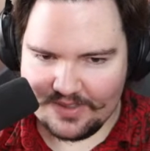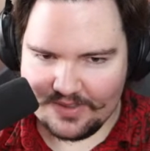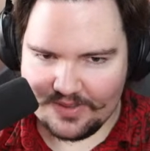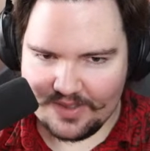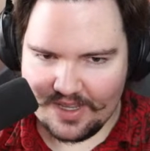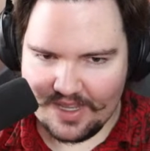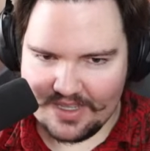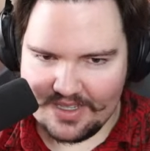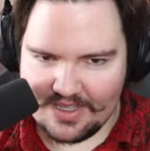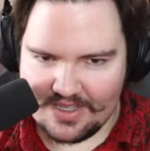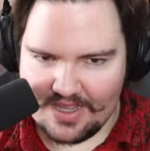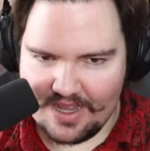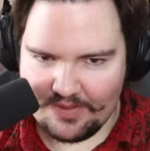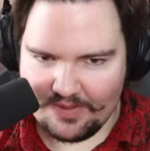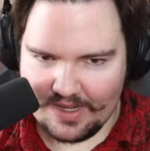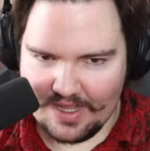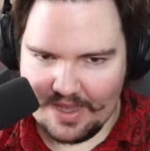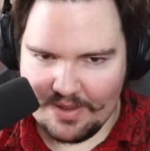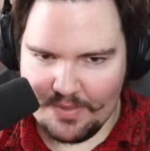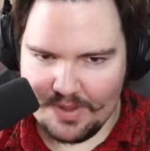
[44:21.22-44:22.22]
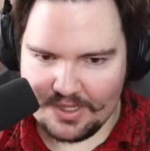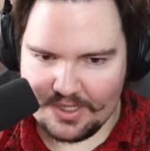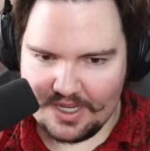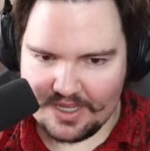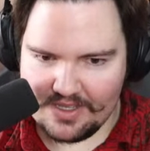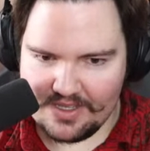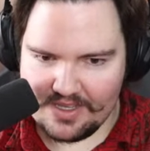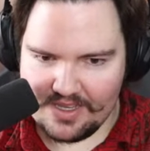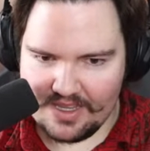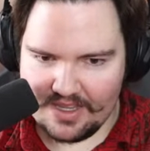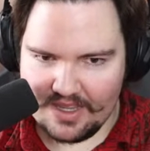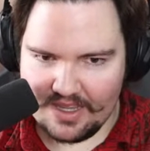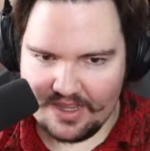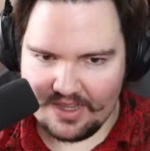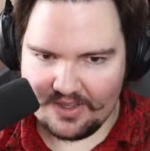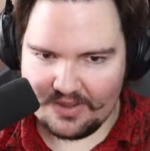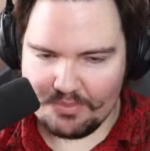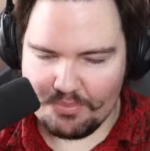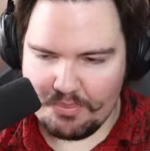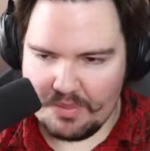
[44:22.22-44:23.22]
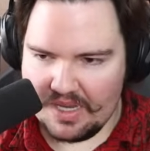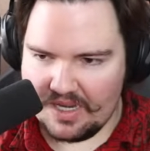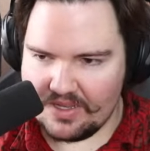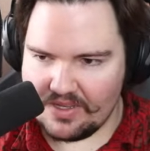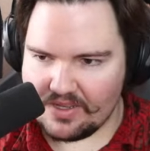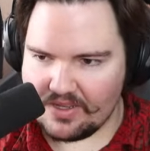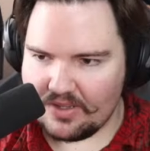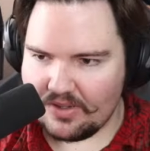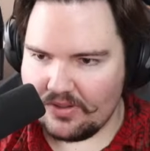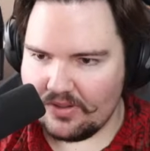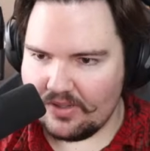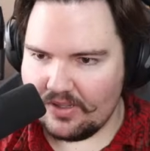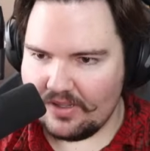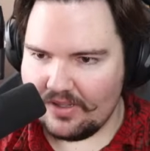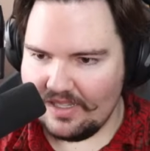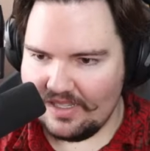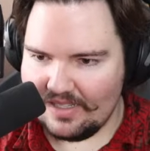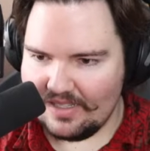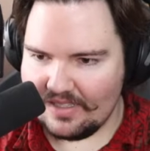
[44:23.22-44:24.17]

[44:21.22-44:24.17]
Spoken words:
It's just every image I see, they look minuscule.